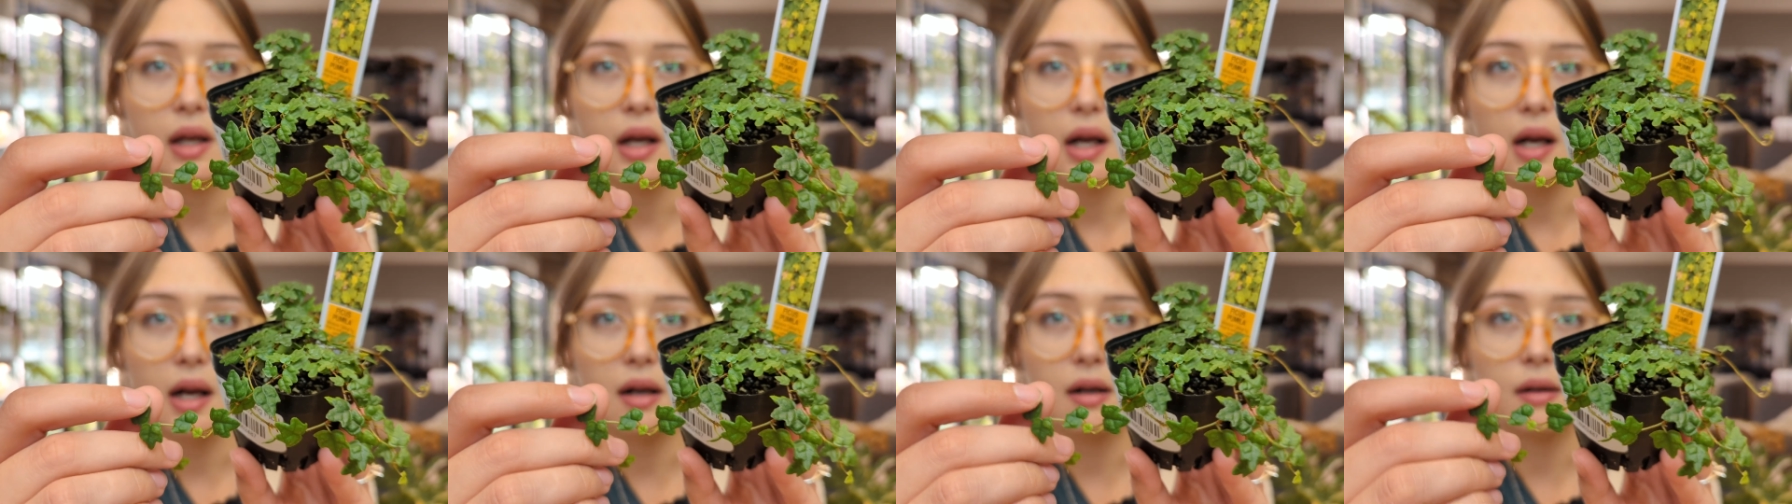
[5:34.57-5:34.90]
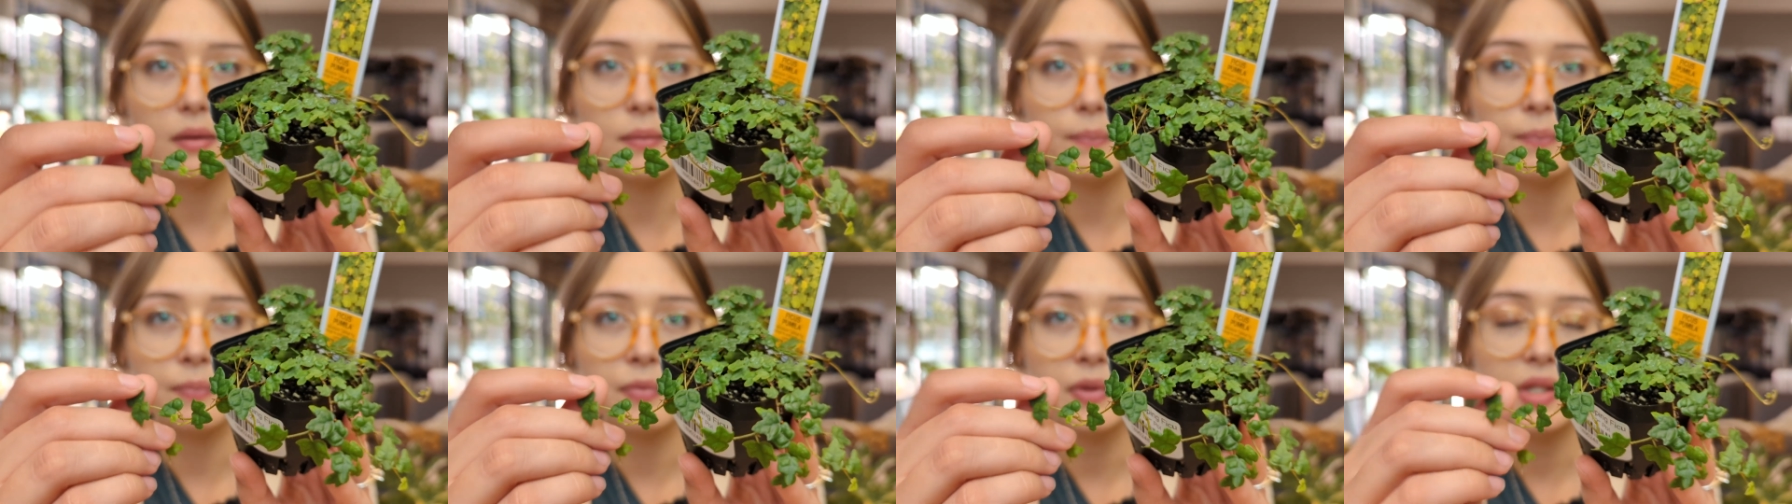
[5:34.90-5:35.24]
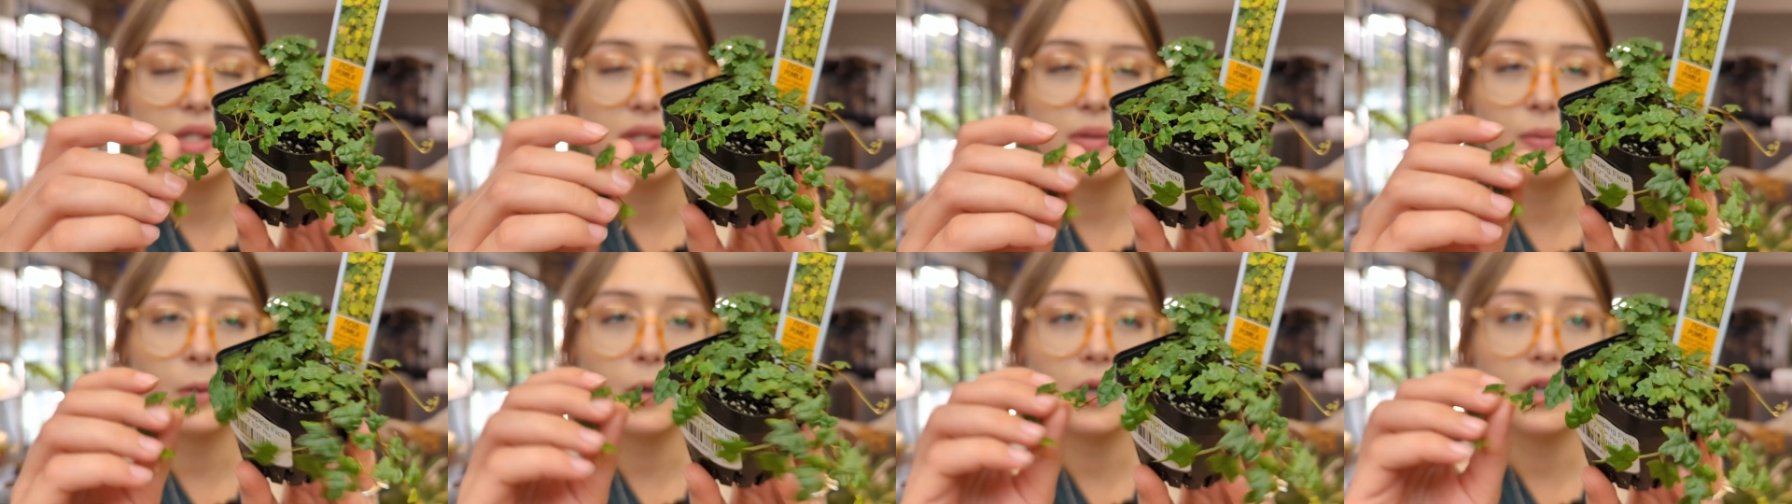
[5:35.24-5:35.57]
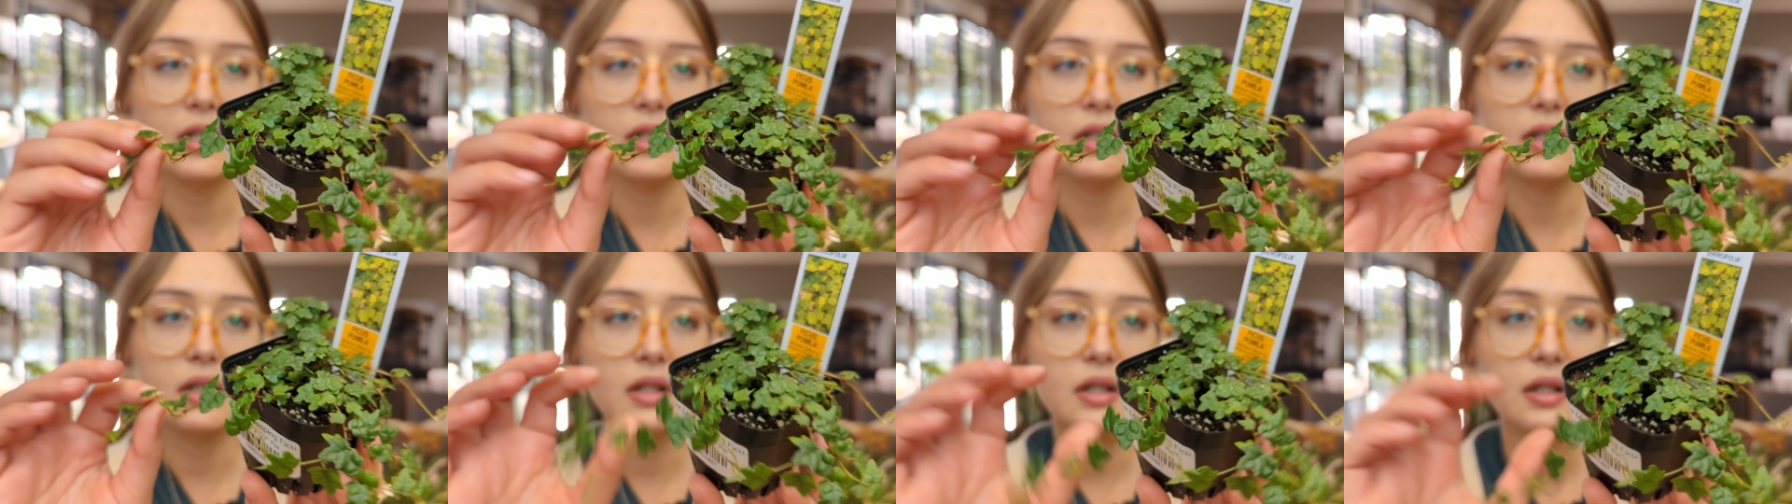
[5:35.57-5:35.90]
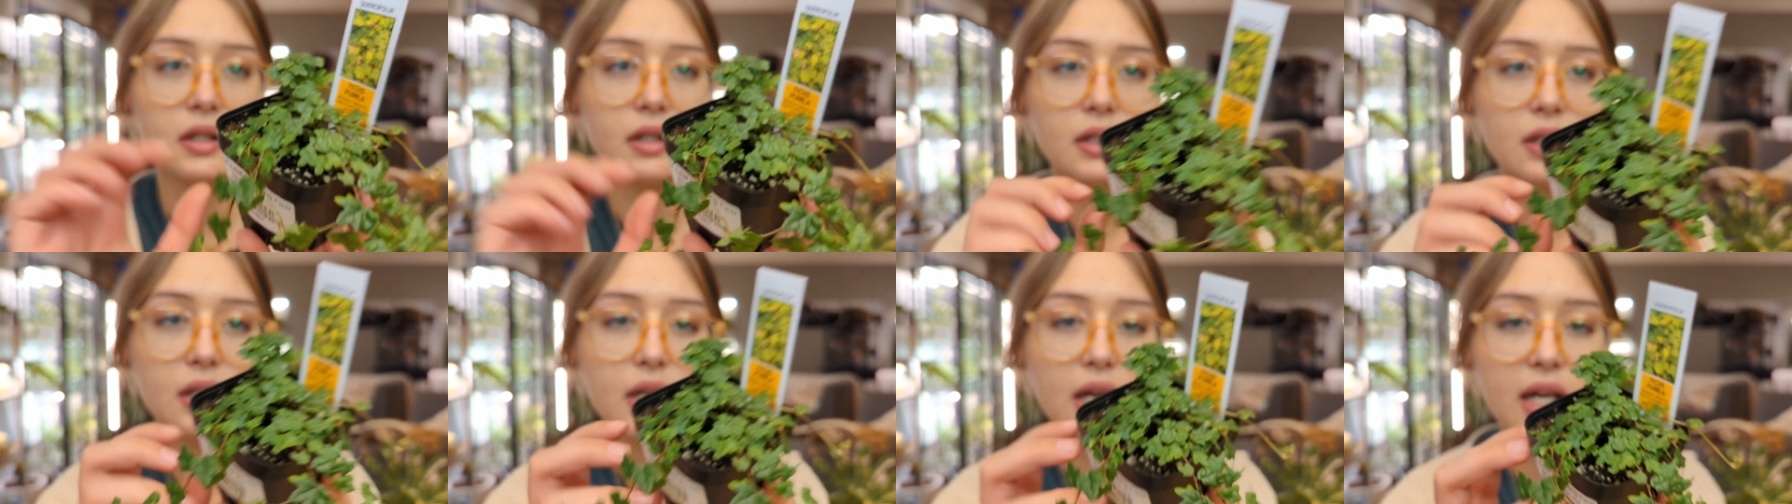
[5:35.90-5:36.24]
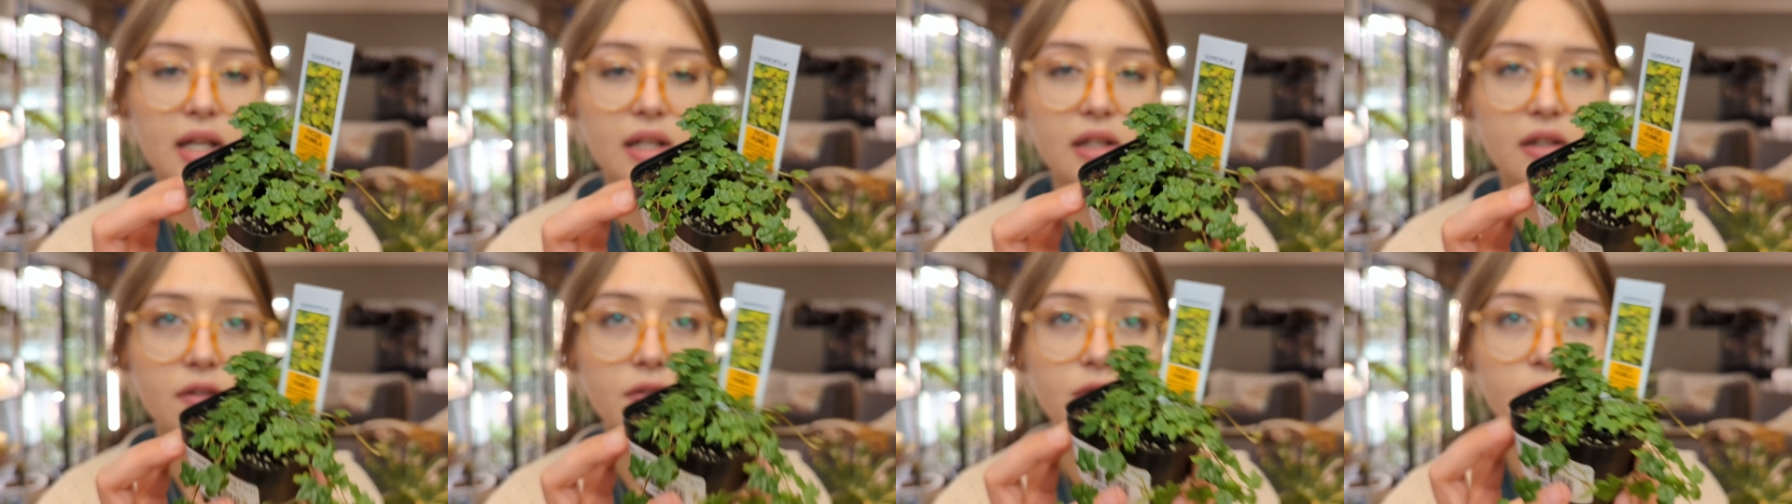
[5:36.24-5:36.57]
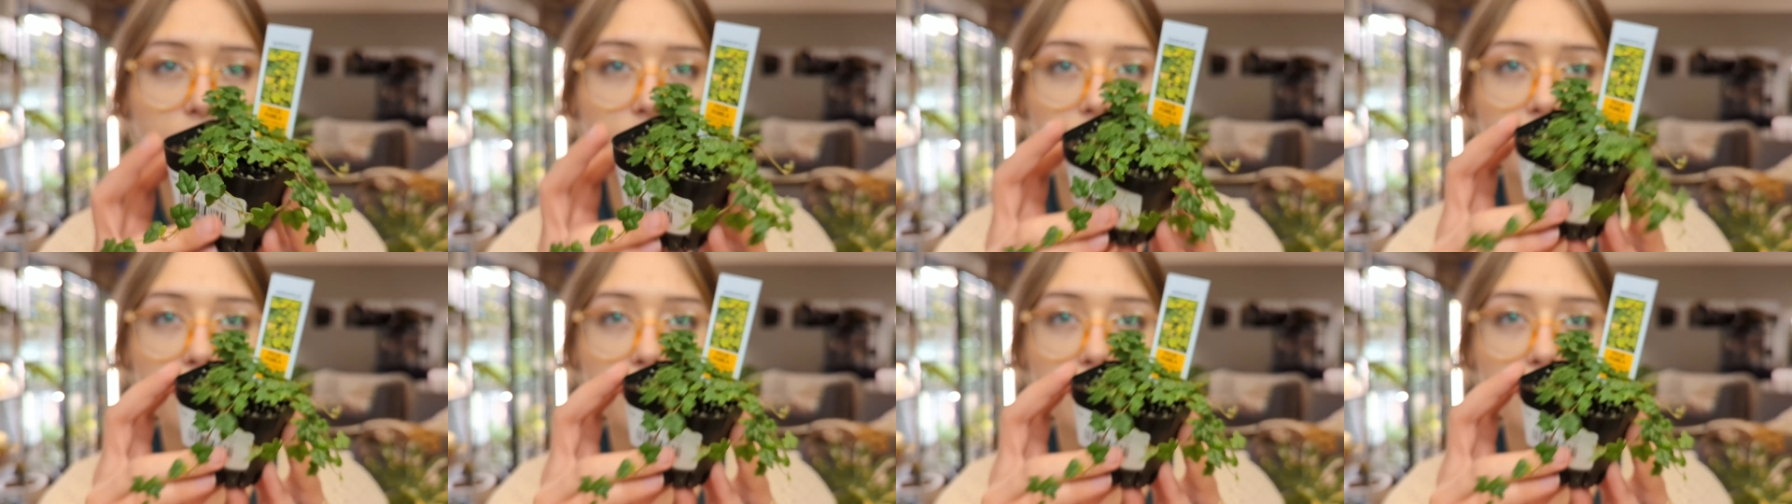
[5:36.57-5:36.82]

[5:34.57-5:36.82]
um, this one kind of